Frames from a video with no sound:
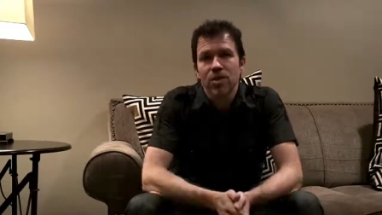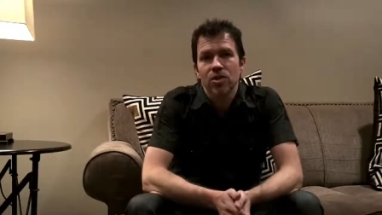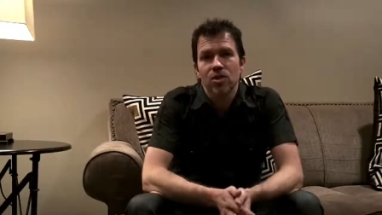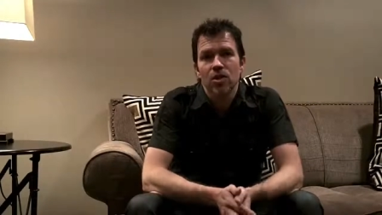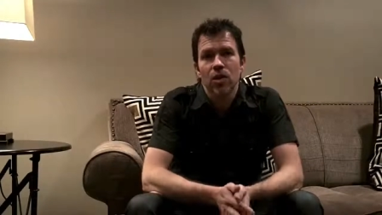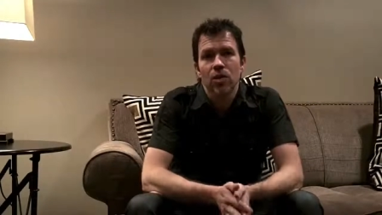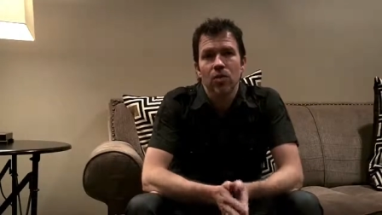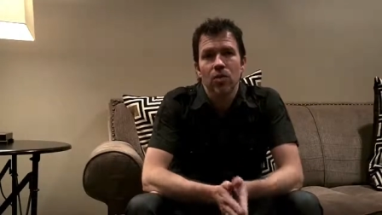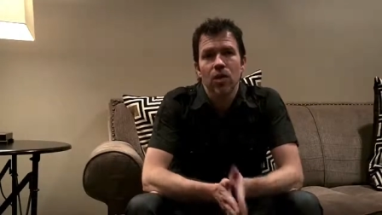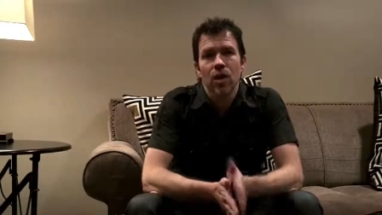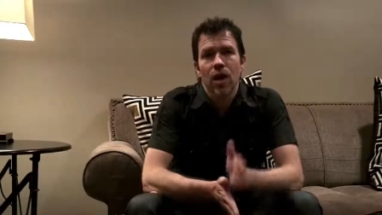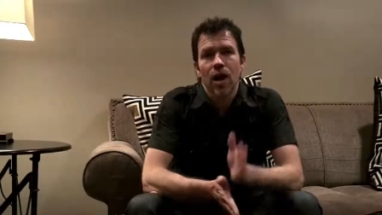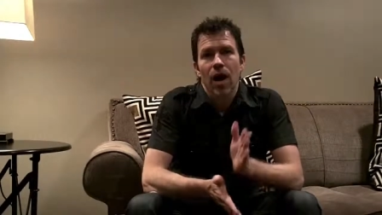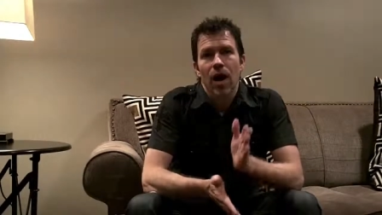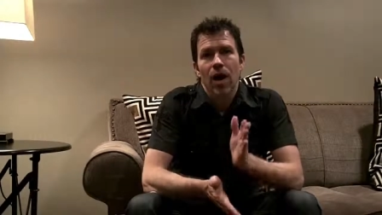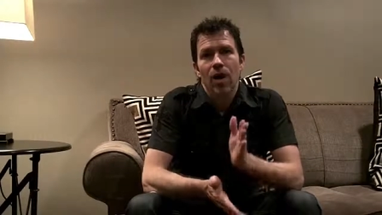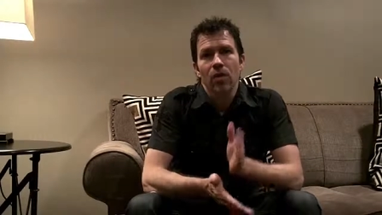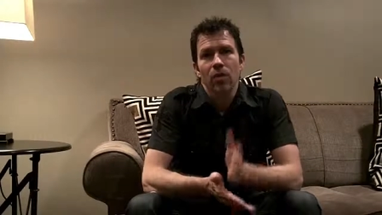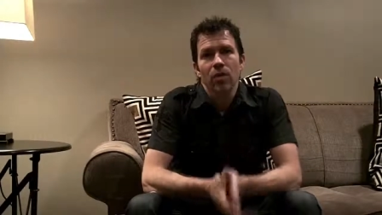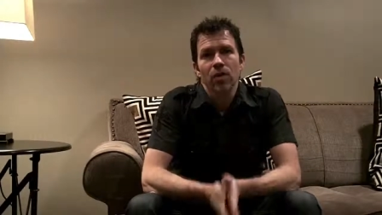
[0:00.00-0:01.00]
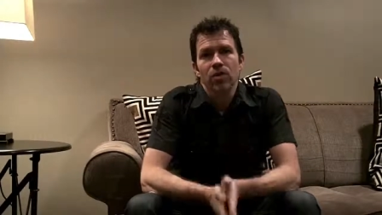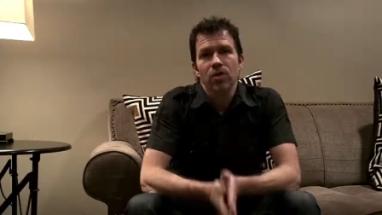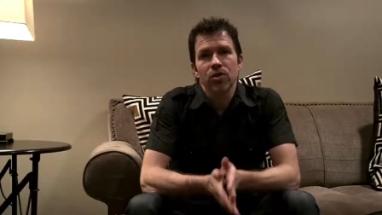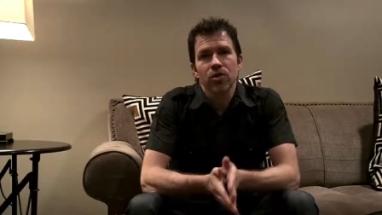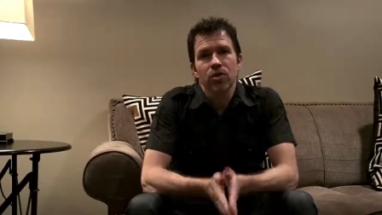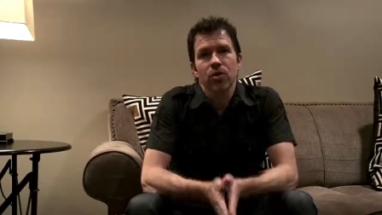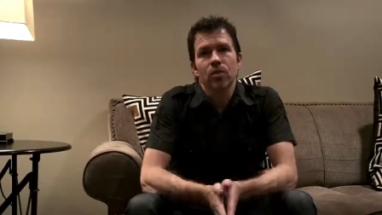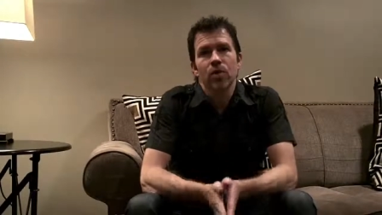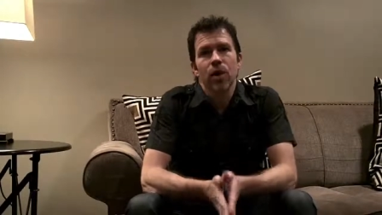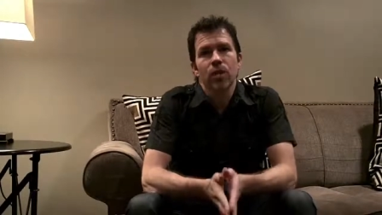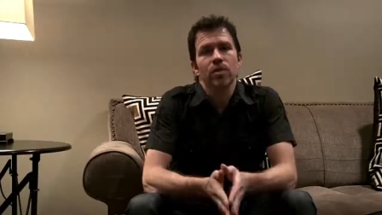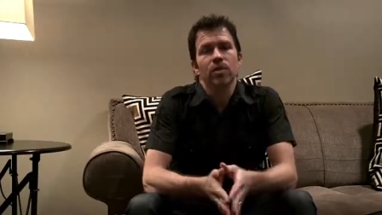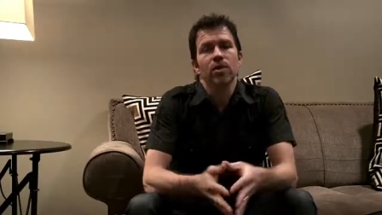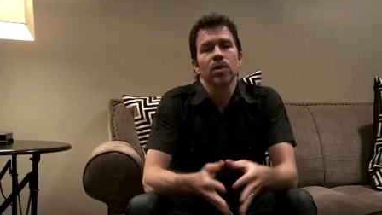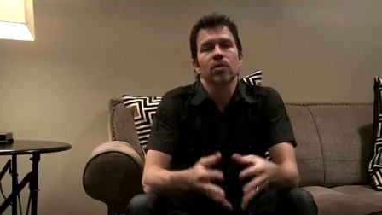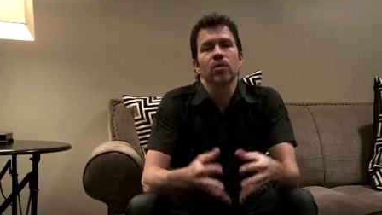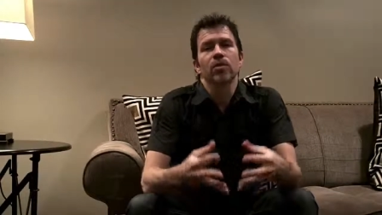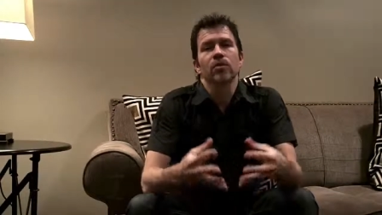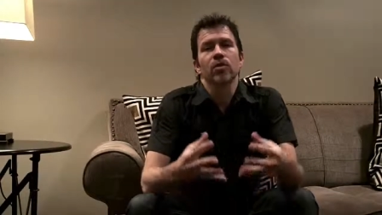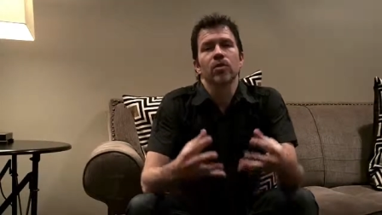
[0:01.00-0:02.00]
So I want to stir up
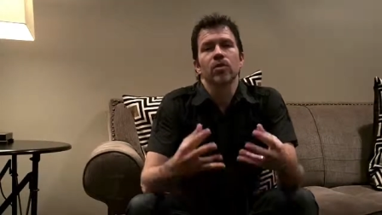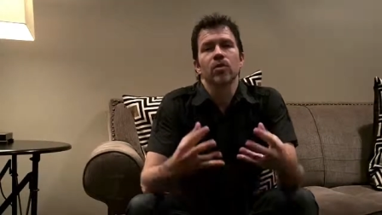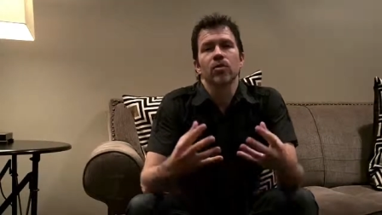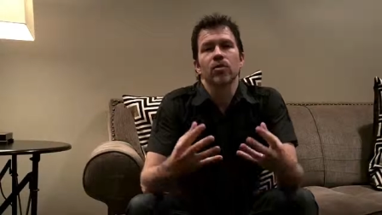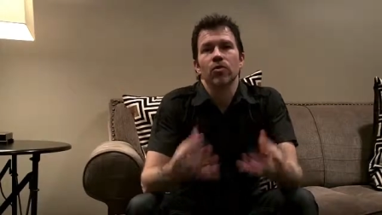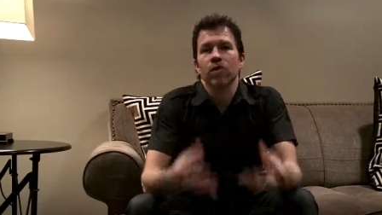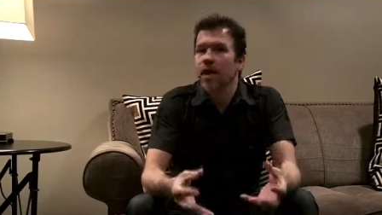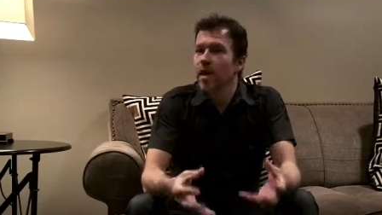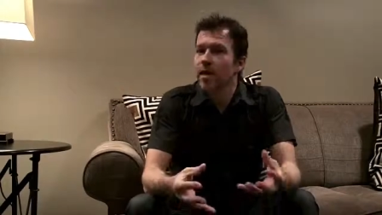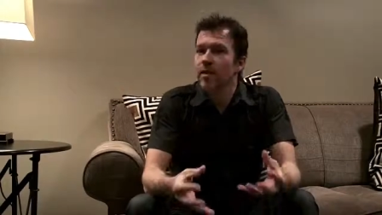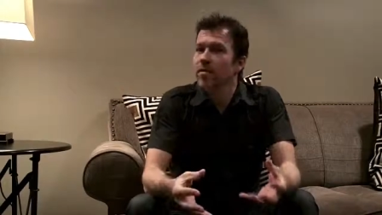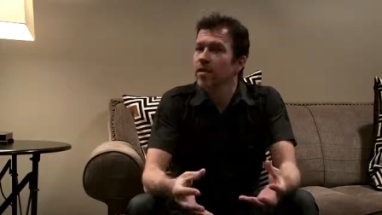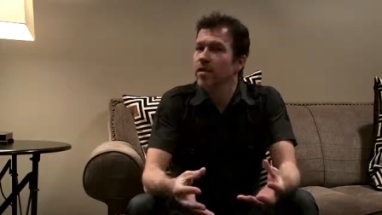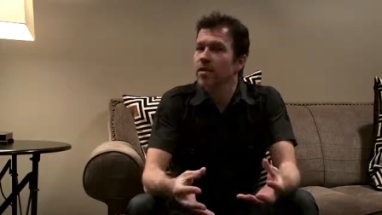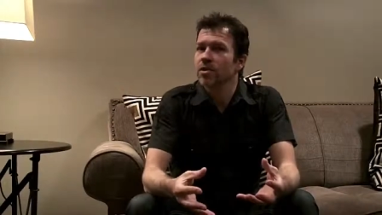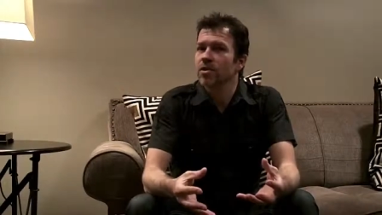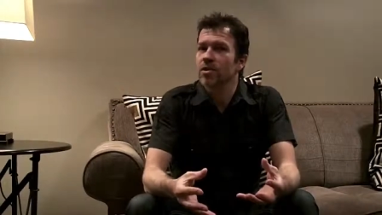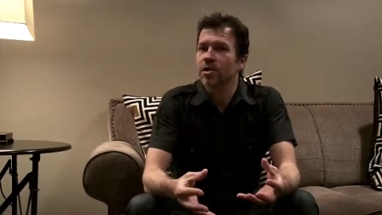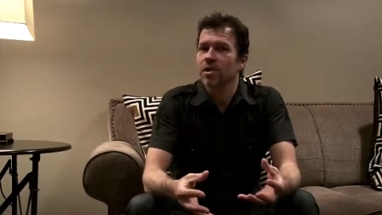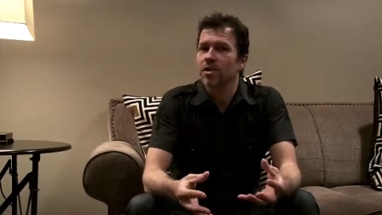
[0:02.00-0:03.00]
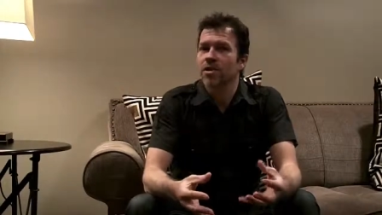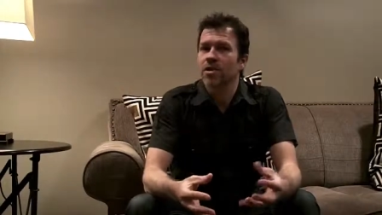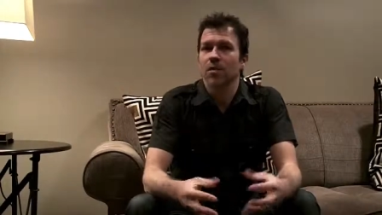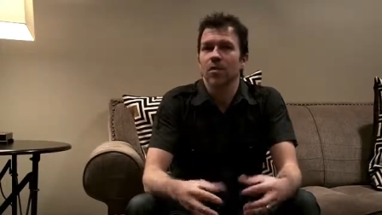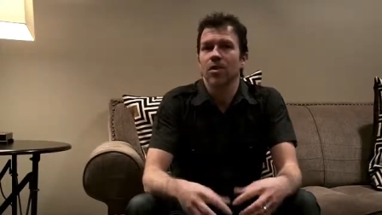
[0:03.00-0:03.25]
some of your creative energies.